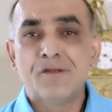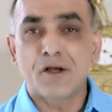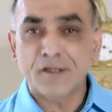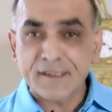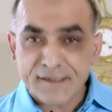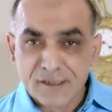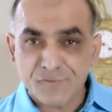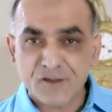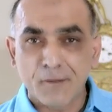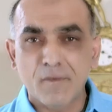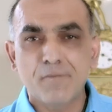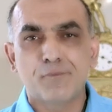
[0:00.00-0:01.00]
Now that is of
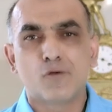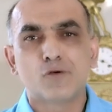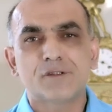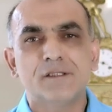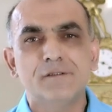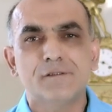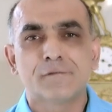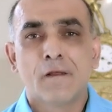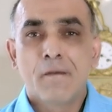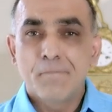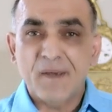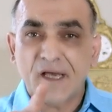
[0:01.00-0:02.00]
some importance
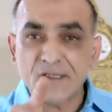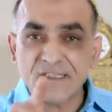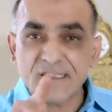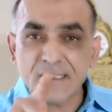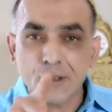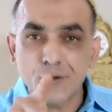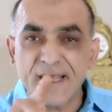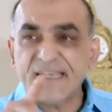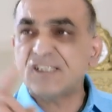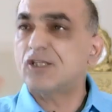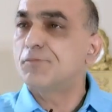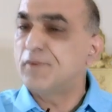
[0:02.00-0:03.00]
because it's the
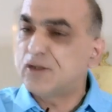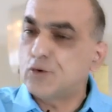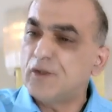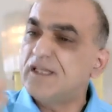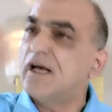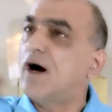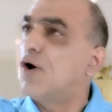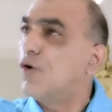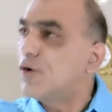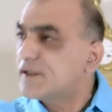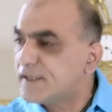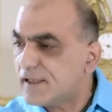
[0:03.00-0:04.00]
connection between the
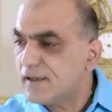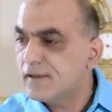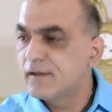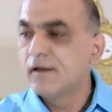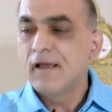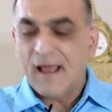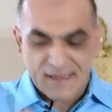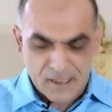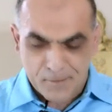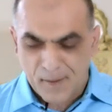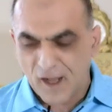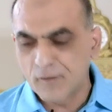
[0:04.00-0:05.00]
aorta and
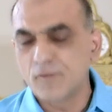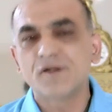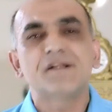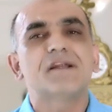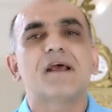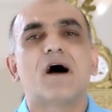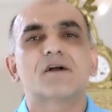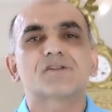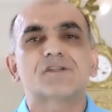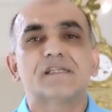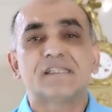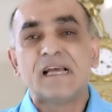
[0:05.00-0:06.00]
the pulmonary
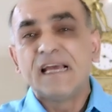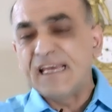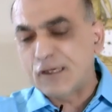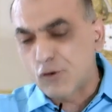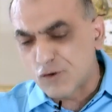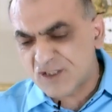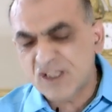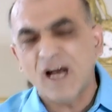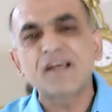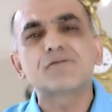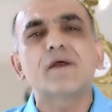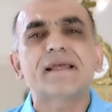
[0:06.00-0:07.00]
arteries. It goes
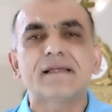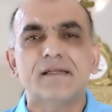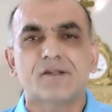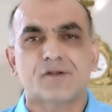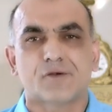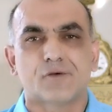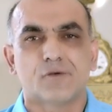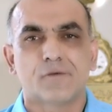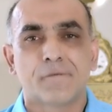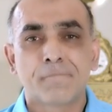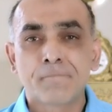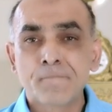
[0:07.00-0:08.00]
directly through.
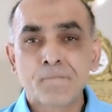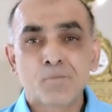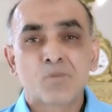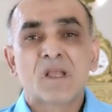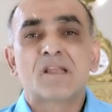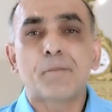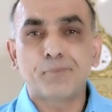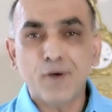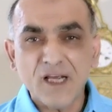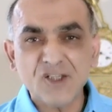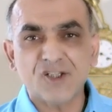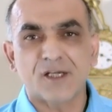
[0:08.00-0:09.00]
The
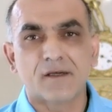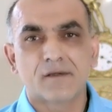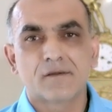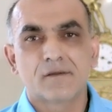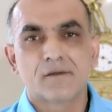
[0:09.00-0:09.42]
pressure